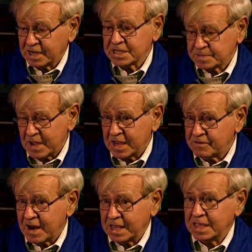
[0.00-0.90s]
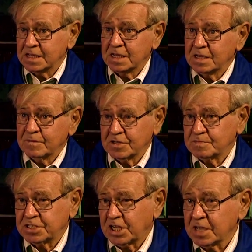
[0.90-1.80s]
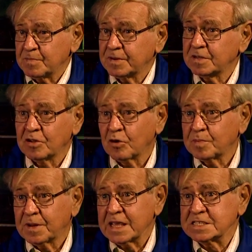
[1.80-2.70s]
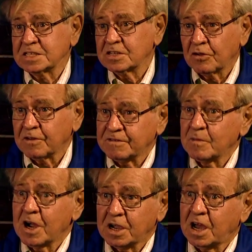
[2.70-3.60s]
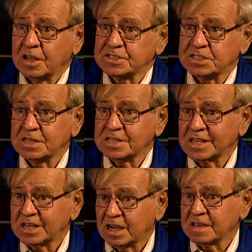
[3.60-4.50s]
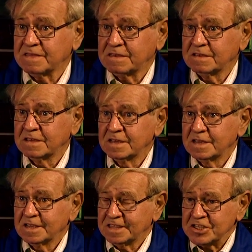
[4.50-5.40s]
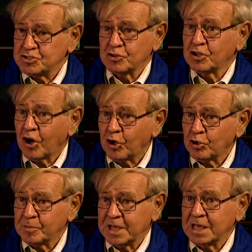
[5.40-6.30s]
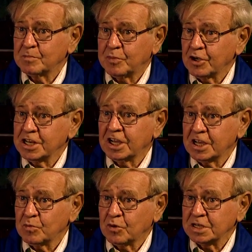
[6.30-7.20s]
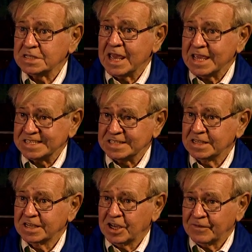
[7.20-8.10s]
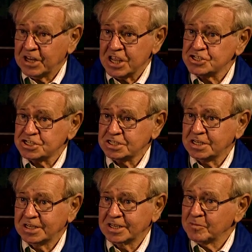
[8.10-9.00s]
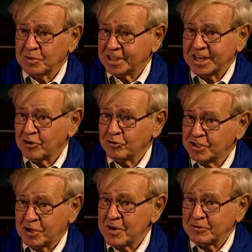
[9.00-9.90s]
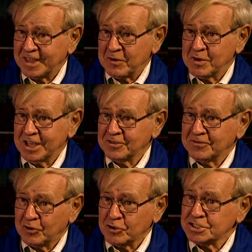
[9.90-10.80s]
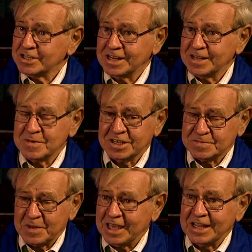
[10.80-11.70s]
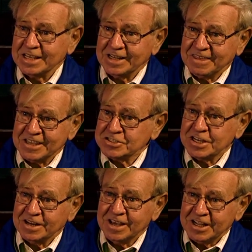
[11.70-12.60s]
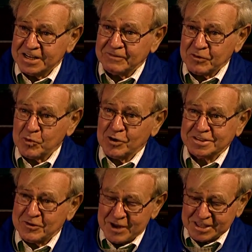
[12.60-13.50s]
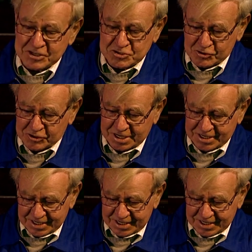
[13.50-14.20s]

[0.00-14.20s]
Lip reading: is made ready, the type, nor plates, none of them are constant in height. They should all be 0.918 of an inch, but they don't come out that way, unfortunately, because mechanical things never work the way they should.